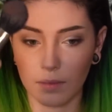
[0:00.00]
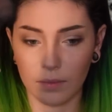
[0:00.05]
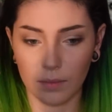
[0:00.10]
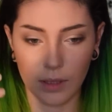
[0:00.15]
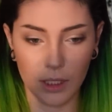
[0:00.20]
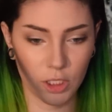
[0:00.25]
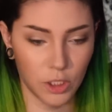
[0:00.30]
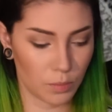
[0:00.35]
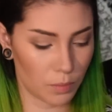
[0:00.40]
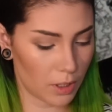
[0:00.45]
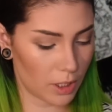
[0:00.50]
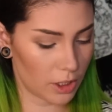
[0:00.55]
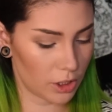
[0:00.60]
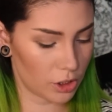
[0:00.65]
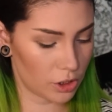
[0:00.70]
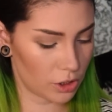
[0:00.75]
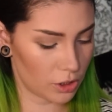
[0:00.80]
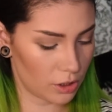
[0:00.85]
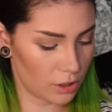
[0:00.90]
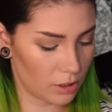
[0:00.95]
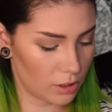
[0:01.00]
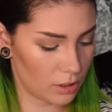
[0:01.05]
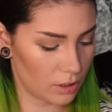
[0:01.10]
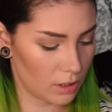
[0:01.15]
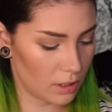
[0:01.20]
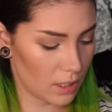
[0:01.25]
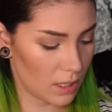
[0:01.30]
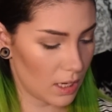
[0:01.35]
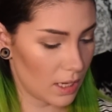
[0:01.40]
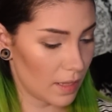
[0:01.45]
Blush brush.
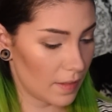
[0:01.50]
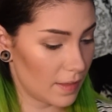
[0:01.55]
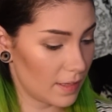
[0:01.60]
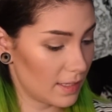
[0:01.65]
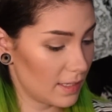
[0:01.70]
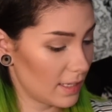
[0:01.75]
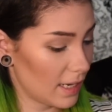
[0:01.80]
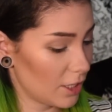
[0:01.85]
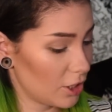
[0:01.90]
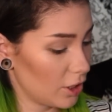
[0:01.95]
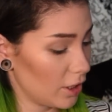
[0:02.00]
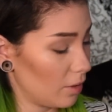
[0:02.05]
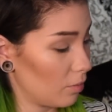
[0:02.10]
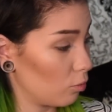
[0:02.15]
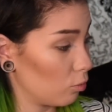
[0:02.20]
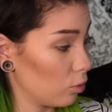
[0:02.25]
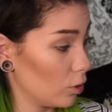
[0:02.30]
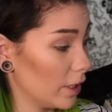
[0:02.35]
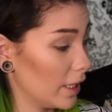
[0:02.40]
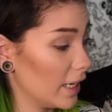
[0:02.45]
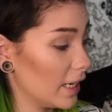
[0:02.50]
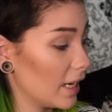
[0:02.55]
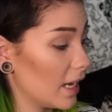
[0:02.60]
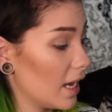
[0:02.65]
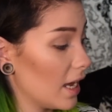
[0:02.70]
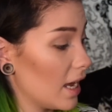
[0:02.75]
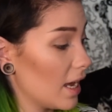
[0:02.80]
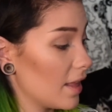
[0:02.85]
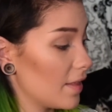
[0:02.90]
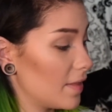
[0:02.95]
This is actually
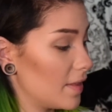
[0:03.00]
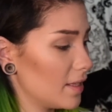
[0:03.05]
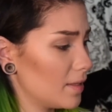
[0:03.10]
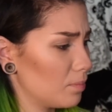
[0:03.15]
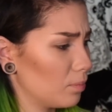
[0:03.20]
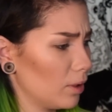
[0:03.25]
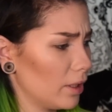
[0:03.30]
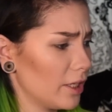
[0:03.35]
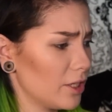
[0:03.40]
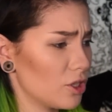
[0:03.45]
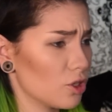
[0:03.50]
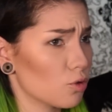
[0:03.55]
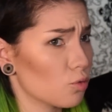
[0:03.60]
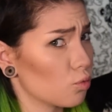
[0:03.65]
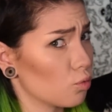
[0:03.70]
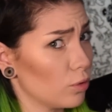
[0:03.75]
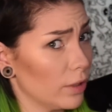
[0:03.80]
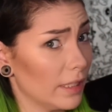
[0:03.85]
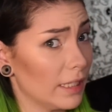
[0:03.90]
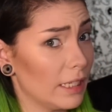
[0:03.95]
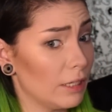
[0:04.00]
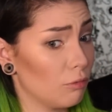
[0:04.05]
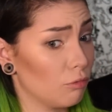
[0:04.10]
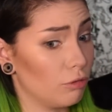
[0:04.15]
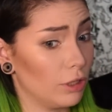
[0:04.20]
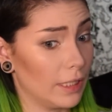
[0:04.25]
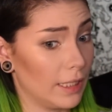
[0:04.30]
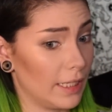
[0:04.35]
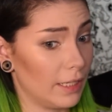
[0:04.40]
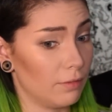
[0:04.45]
this blush is really,
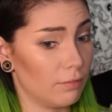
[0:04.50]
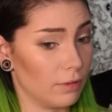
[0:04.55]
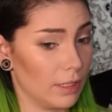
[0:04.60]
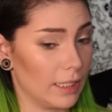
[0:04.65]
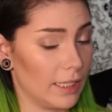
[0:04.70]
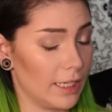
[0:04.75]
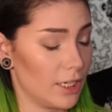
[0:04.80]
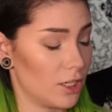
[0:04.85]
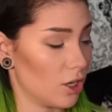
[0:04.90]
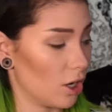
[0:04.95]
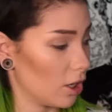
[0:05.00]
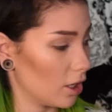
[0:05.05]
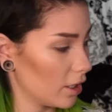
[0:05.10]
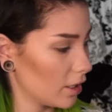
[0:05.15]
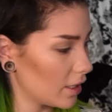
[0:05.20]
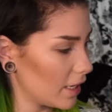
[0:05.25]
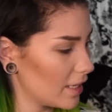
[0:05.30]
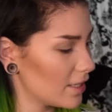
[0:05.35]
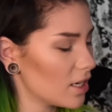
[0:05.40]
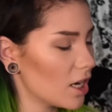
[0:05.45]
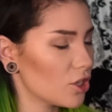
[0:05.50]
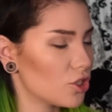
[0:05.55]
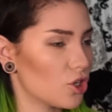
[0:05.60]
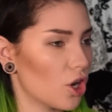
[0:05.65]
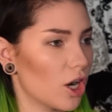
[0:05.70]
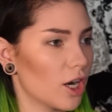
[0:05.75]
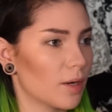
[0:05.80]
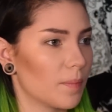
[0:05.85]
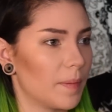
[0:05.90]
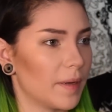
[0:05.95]
really, really dark. It's not
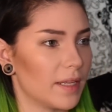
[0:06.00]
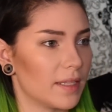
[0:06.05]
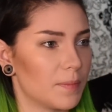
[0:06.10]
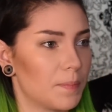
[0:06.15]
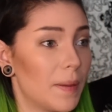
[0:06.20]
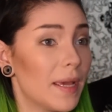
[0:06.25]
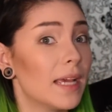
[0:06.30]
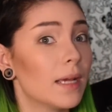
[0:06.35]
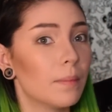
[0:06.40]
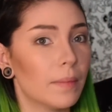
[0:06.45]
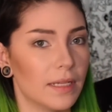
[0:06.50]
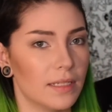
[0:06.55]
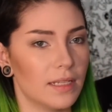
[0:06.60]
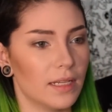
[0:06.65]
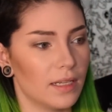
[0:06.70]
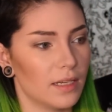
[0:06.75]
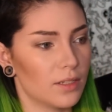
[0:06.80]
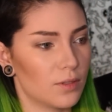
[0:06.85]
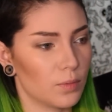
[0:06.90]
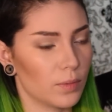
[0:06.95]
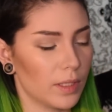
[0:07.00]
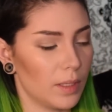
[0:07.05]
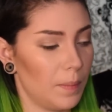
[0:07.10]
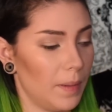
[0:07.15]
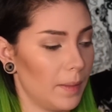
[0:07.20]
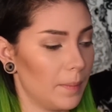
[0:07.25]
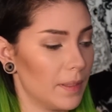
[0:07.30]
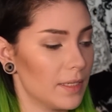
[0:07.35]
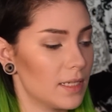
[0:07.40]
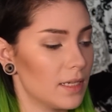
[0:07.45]
dark, but it's pigmented. It's really
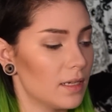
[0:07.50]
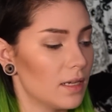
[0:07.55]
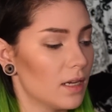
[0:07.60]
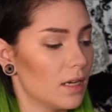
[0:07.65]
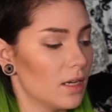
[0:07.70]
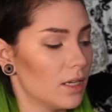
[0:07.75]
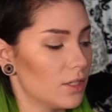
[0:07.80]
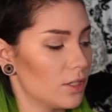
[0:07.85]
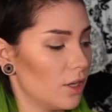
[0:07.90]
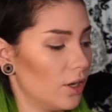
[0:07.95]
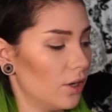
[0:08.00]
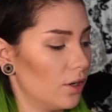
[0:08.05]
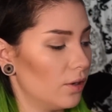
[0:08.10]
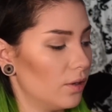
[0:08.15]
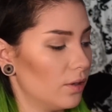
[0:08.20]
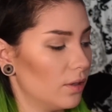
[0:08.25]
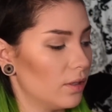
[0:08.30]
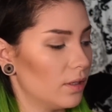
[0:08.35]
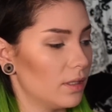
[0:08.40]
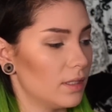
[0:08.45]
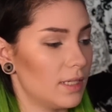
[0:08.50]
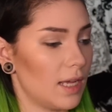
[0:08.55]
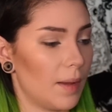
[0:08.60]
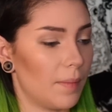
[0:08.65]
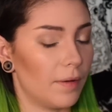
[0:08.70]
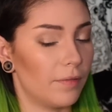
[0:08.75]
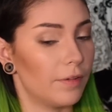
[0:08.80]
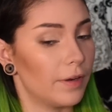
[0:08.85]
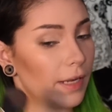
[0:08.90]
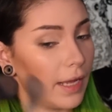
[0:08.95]
pigmented. So, tap
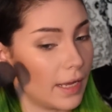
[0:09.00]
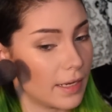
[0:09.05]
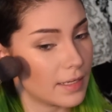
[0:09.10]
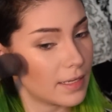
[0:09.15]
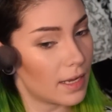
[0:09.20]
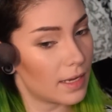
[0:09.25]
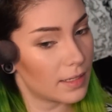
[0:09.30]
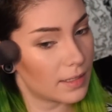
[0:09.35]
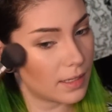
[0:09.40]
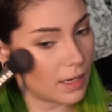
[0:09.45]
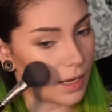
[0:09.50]
off any excess.